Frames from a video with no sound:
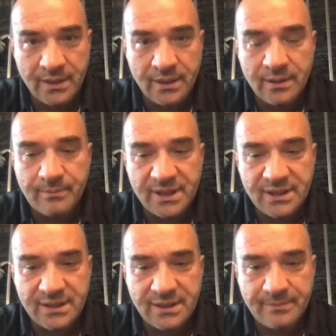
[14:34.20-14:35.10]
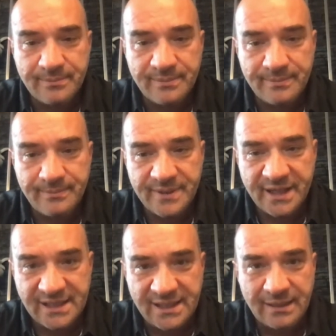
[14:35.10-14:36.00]
But the
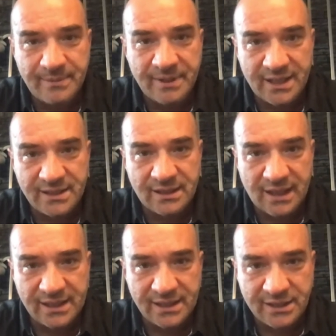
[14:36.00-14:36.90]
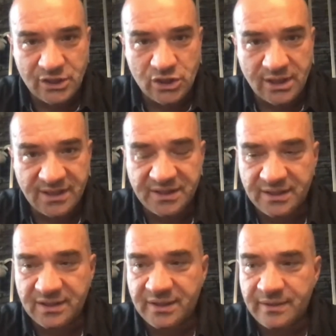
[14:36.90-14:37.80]
idea behind the GlycanAge test
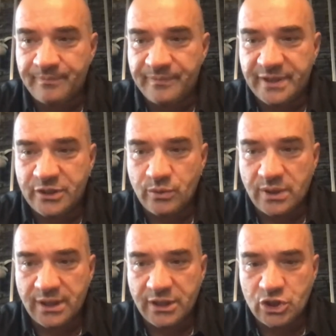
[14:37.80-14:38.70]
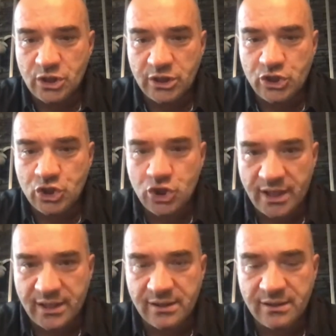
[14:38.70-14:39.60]
is that you can actually
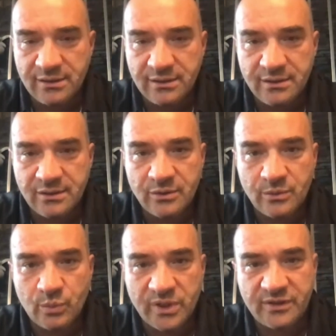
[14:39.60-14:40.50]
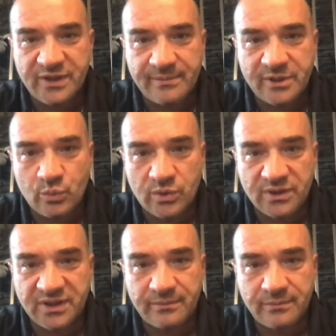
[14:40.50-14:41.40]
check whether something
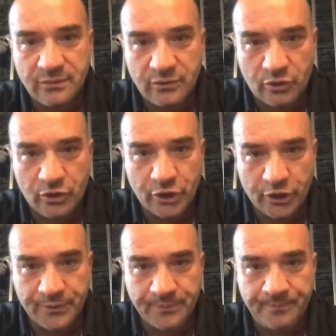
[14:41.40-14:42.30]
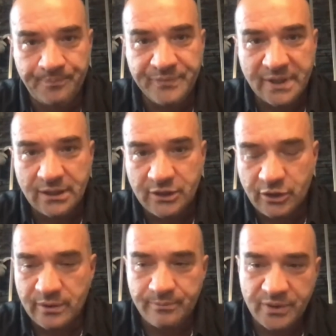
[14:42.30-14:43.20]
works or not.
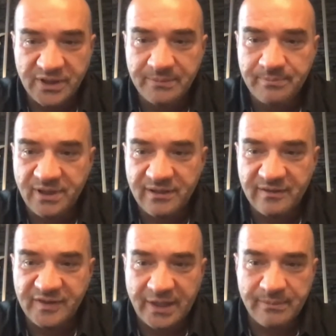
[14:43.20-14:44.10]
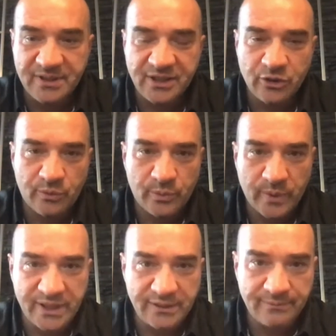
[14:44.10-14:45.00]
So in principle, if somebody is
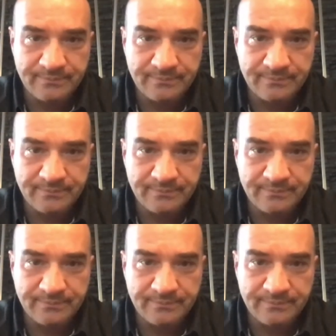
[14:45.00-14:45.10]
overweight,